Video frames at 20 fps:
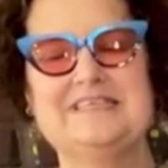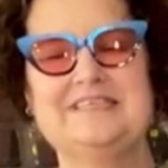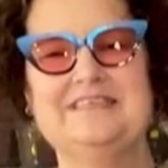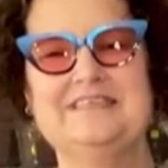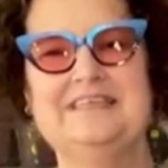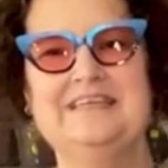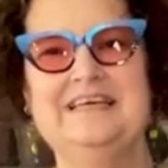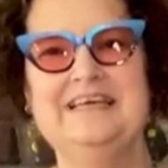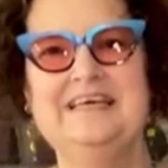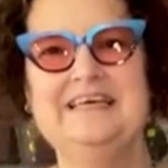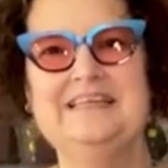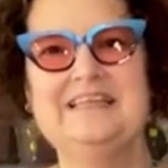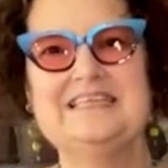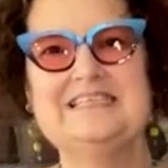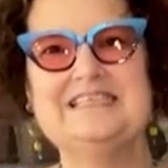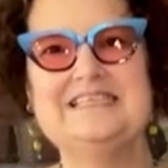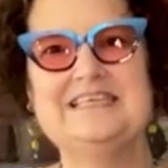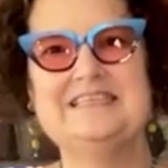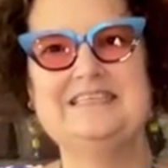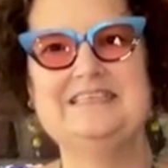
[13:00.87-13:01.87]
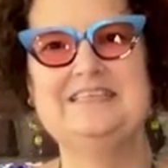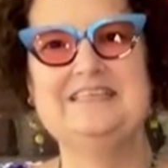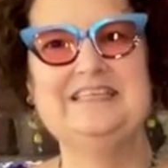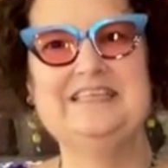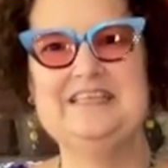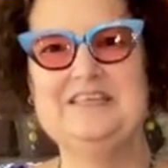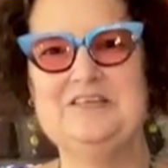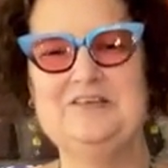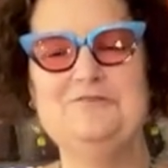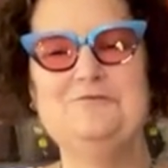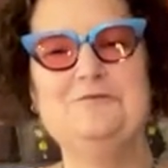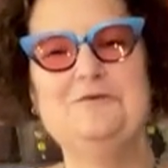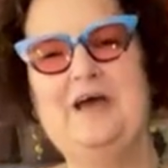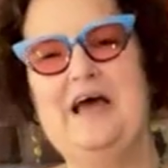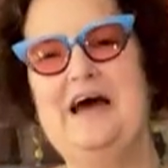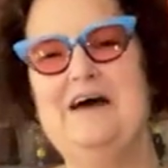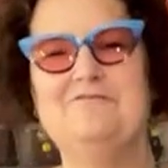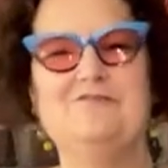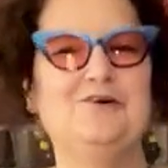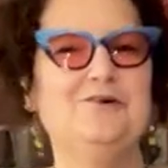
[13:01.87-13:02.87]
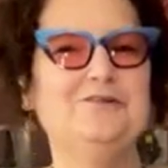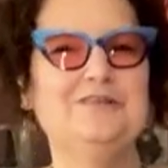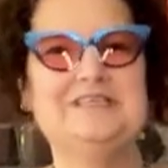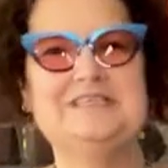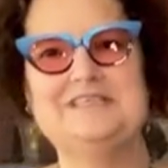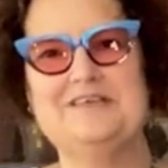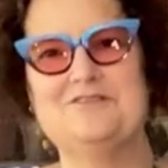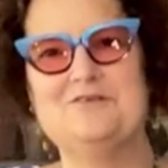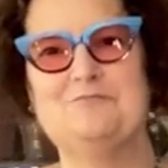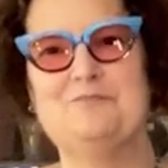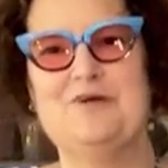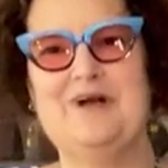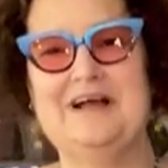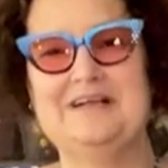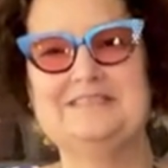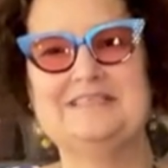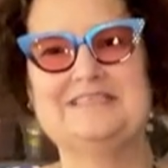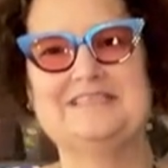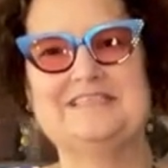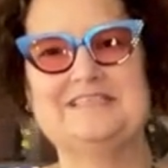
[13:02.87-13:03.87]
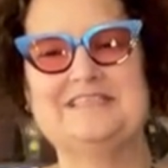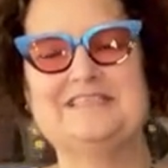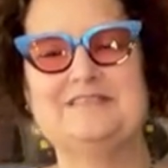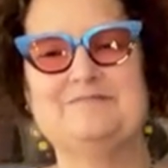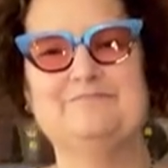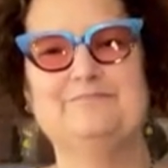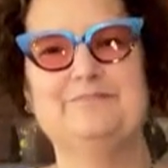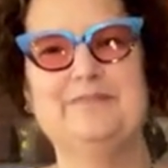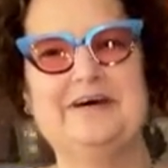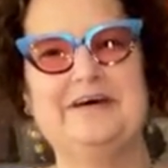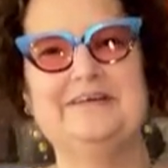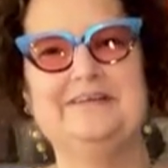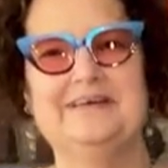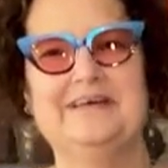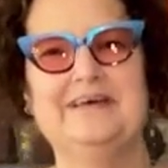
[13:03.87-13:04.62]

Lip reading: And they said, you have all these other practices, but